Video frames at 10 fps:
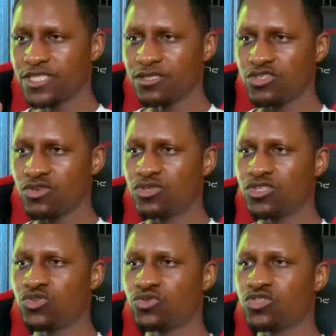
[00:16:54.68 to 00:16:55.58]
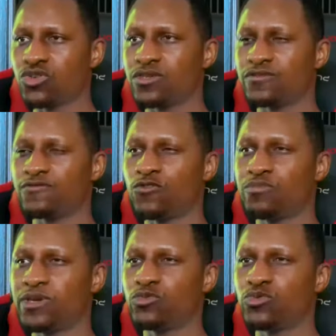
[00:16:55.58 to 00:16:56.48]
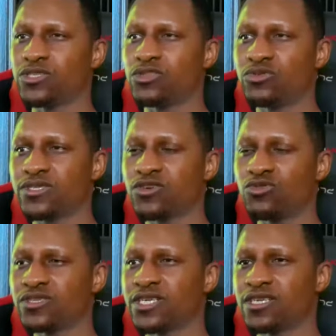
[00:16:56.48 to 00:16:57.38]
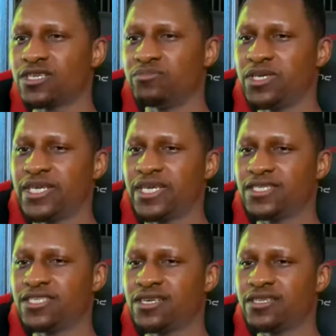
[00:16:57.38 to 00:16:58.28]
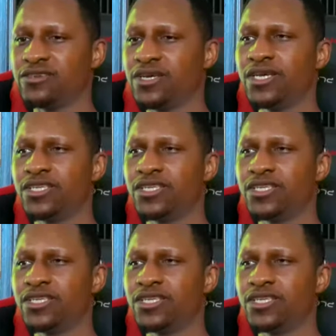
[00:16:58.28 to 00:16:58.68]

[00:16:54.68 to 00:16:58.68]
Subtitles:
So the four people with the lowest scores are going to compete against each other.